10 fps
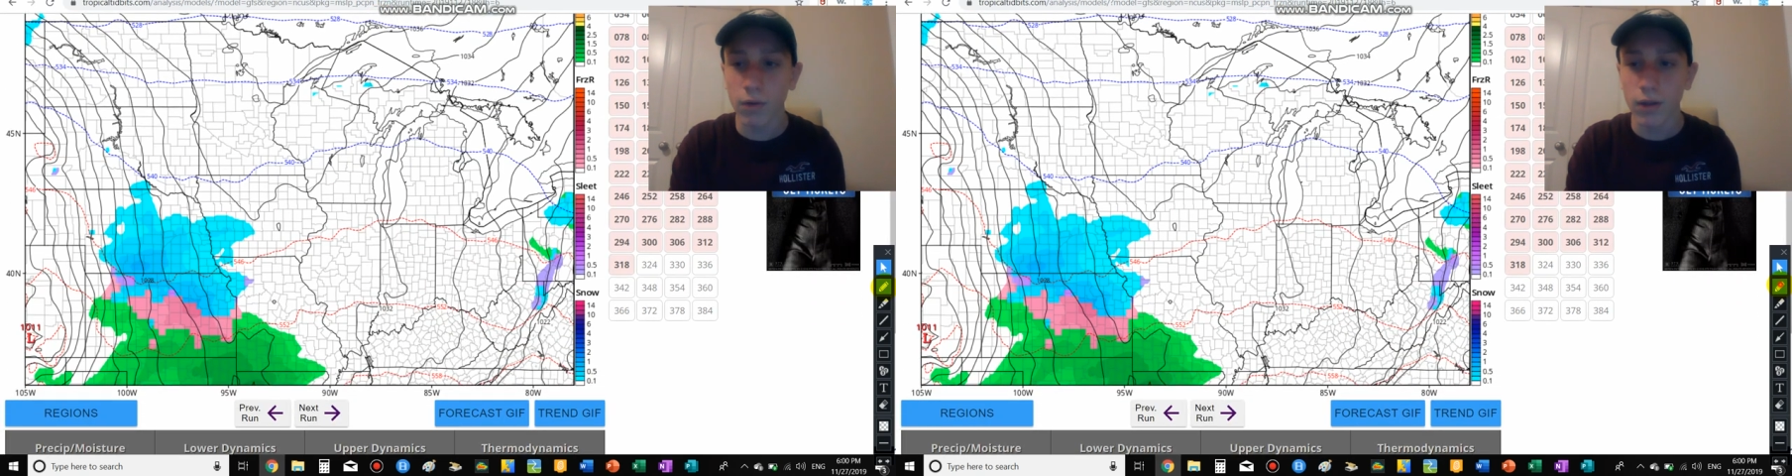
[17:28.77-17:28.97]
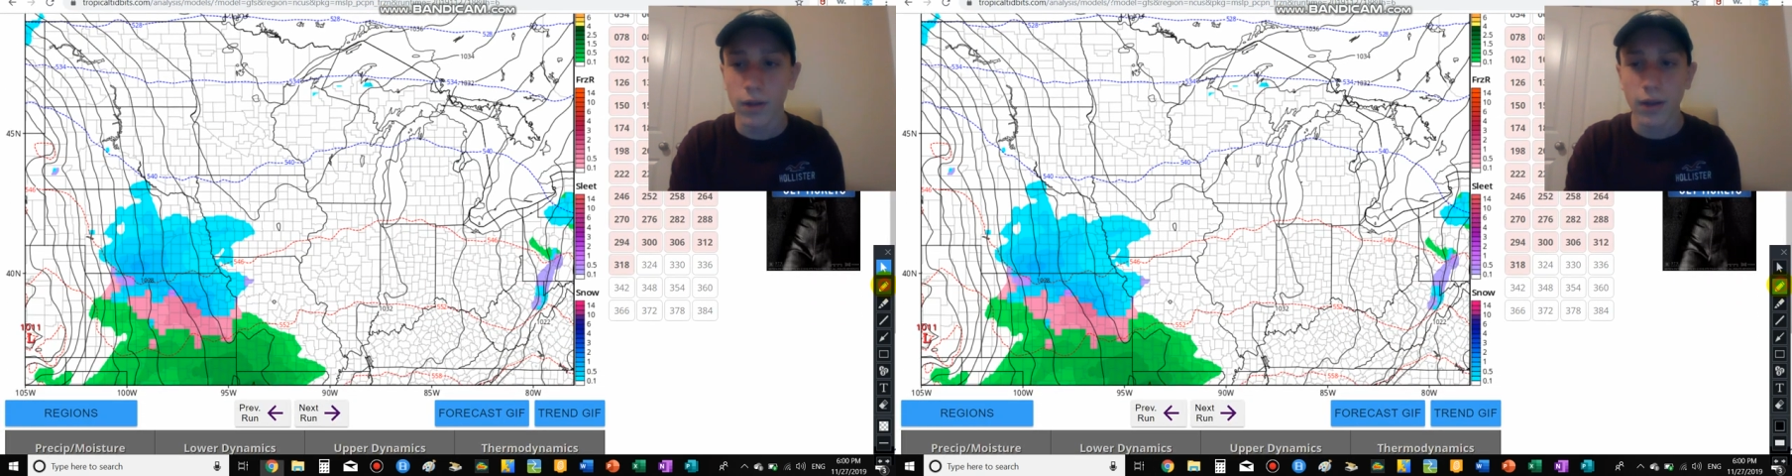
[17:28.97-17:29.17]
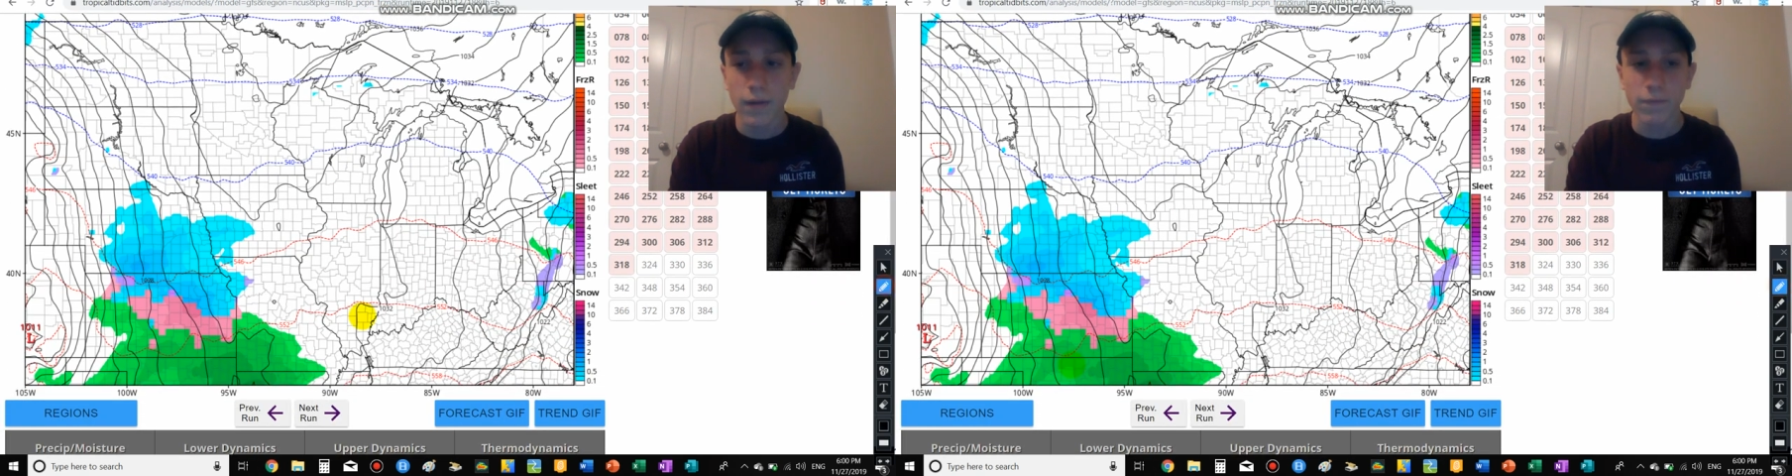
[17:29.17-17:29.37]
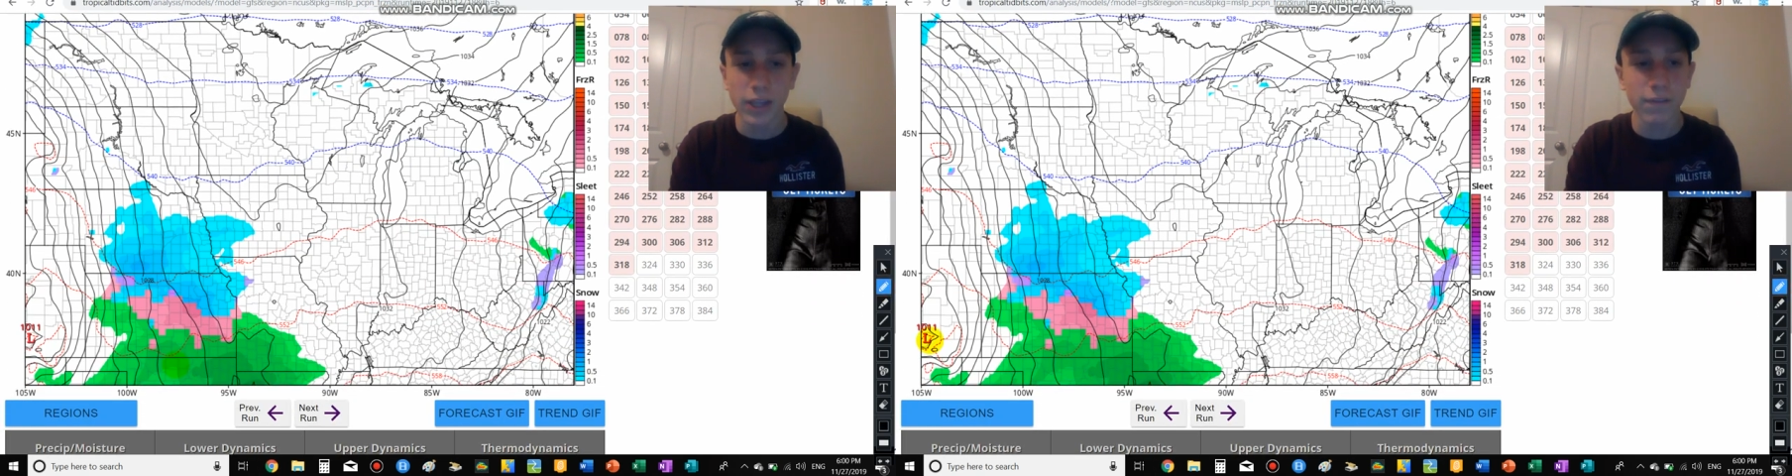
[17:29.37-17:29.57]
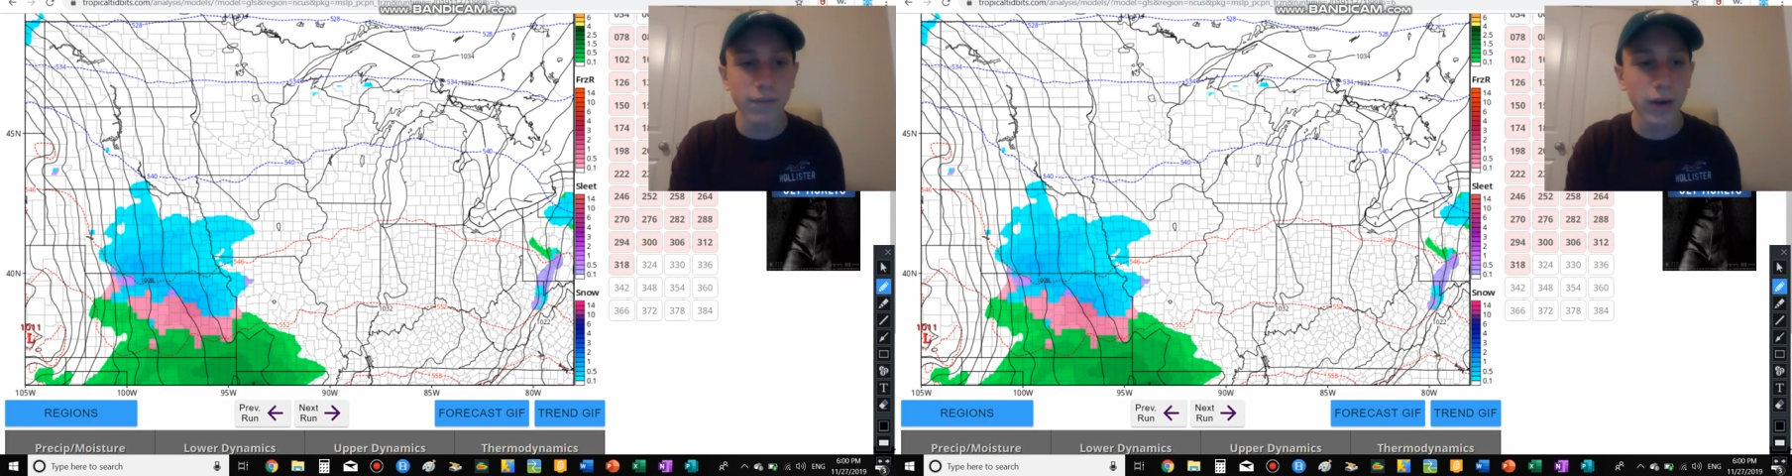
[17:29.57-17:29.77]
okay, very
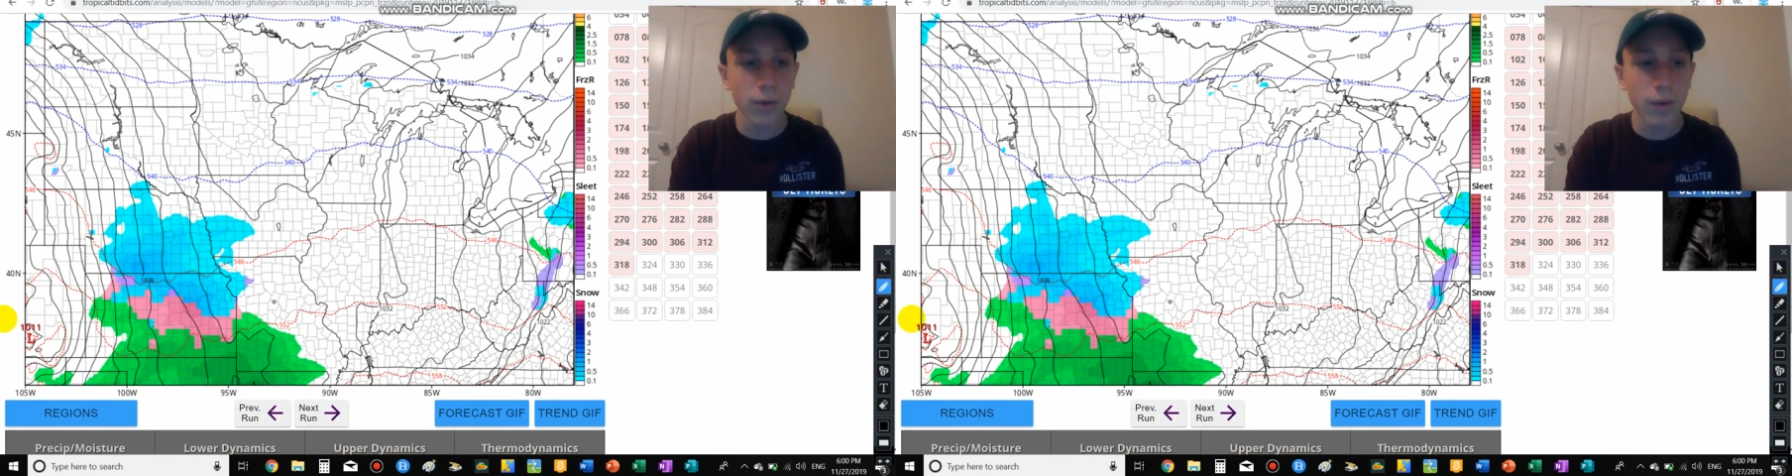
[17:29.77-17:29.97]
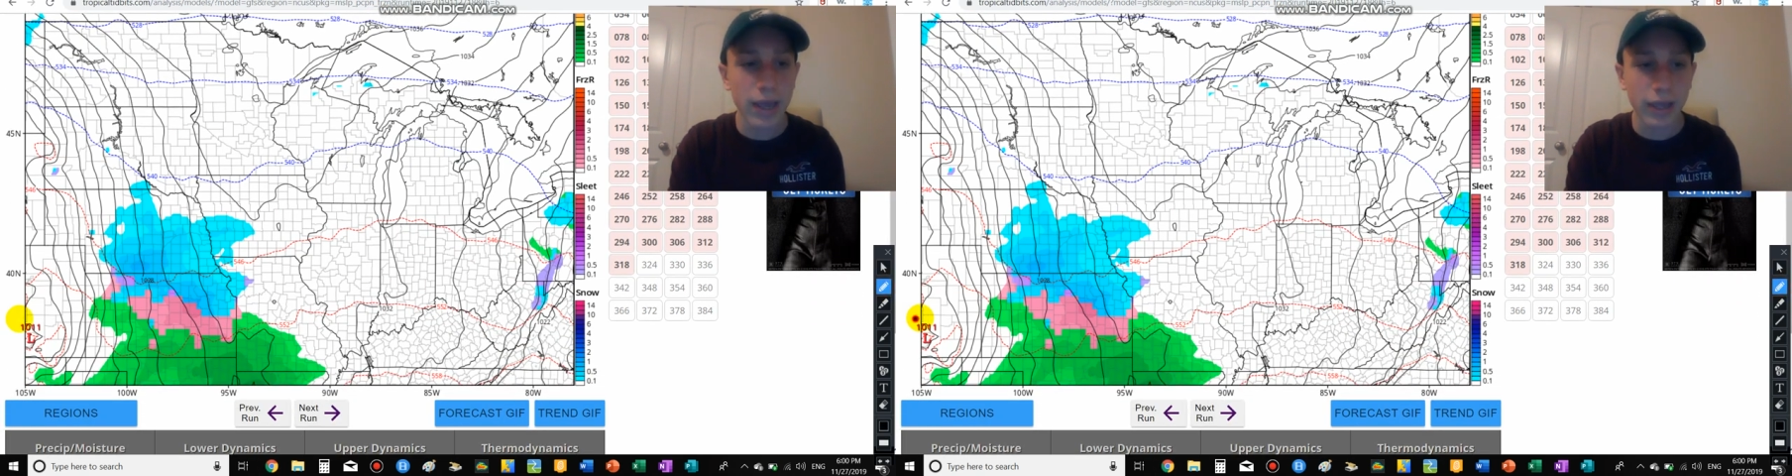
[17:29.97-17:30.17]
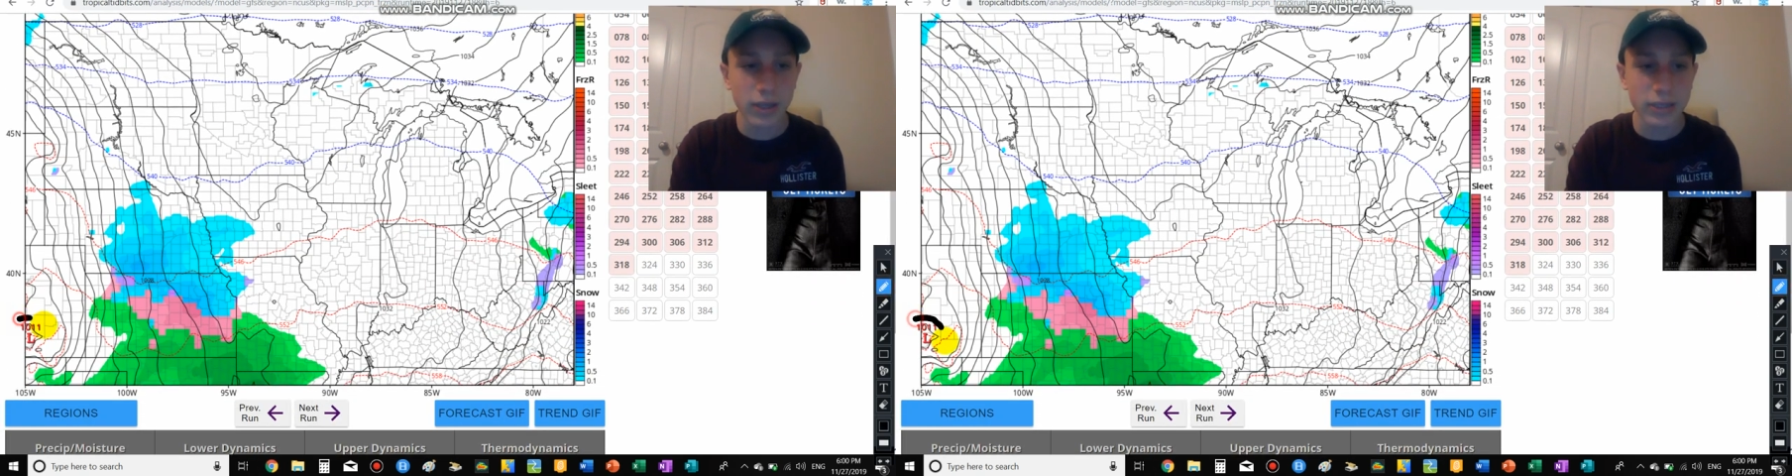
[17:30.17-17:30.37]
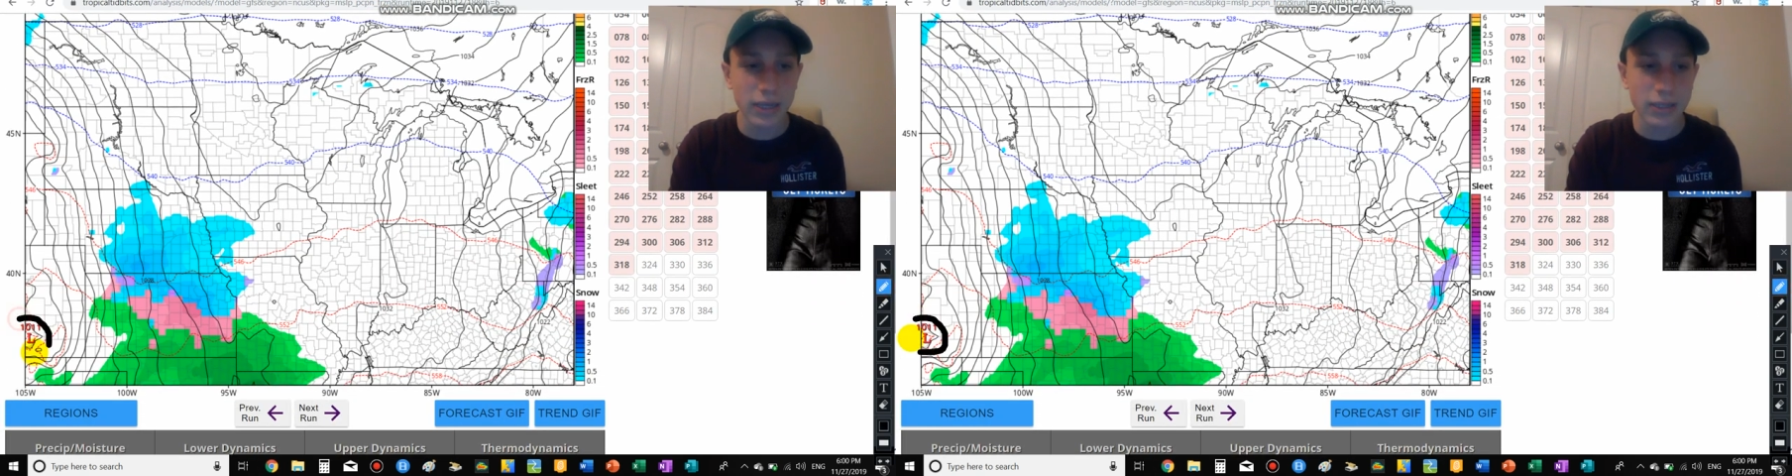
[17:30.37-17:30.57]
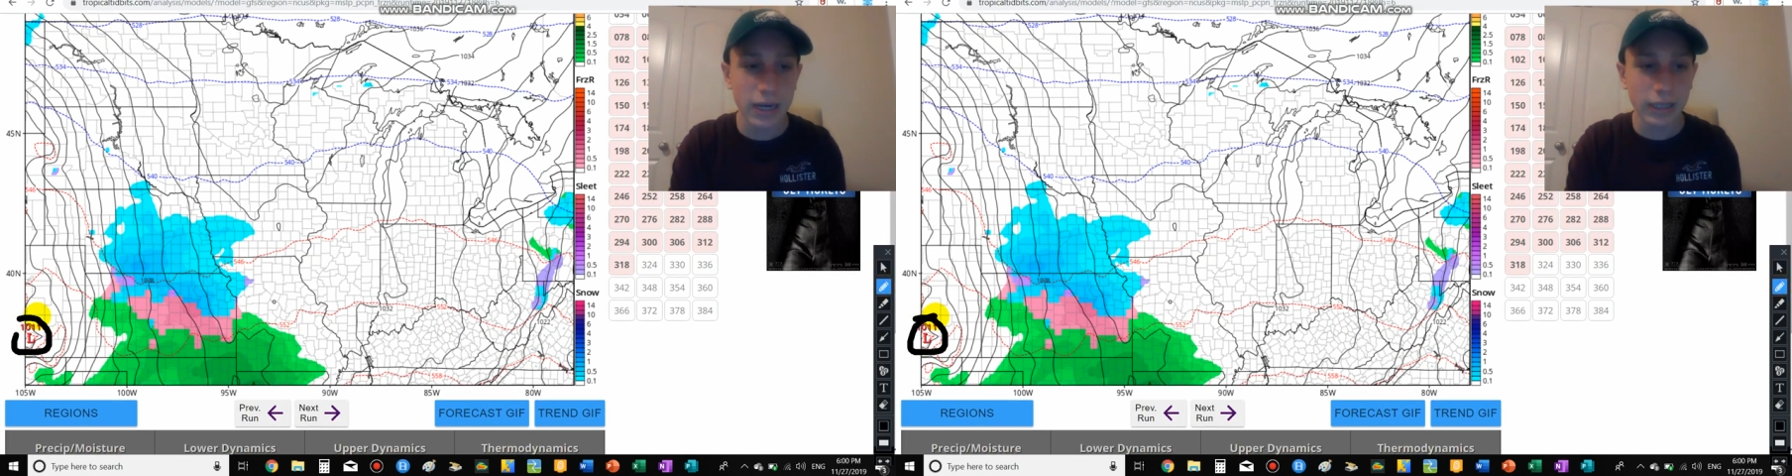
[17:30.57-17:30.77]
weak. You can see 10,
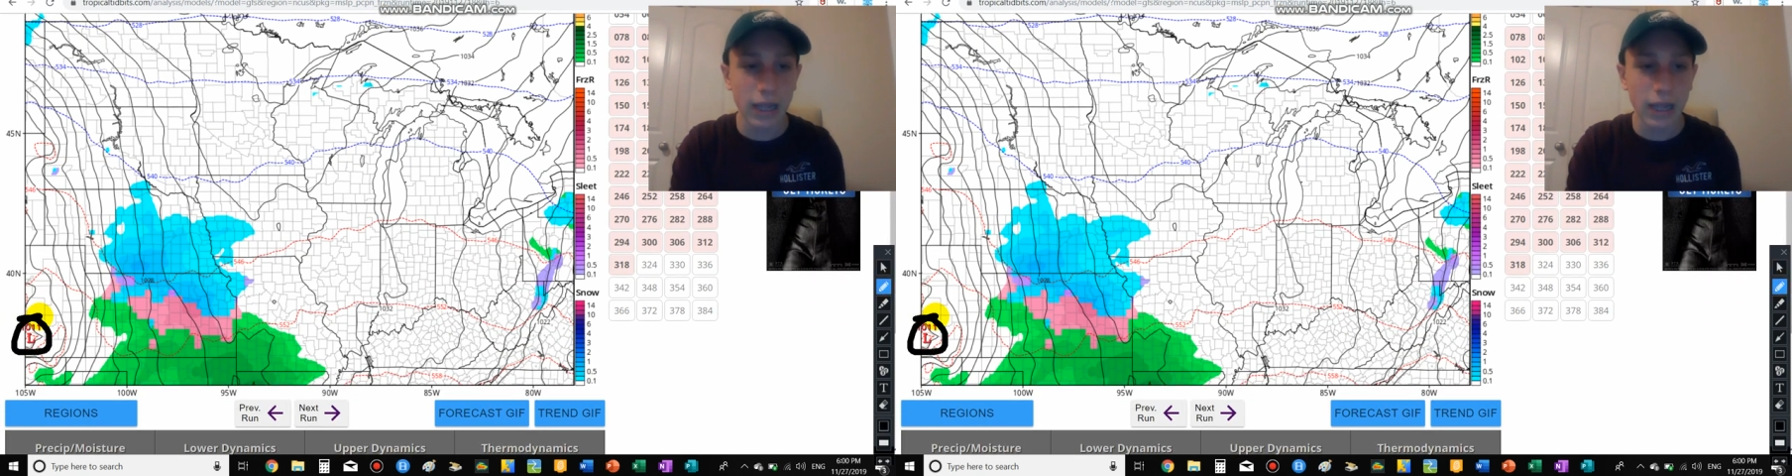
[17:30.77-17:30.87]
11.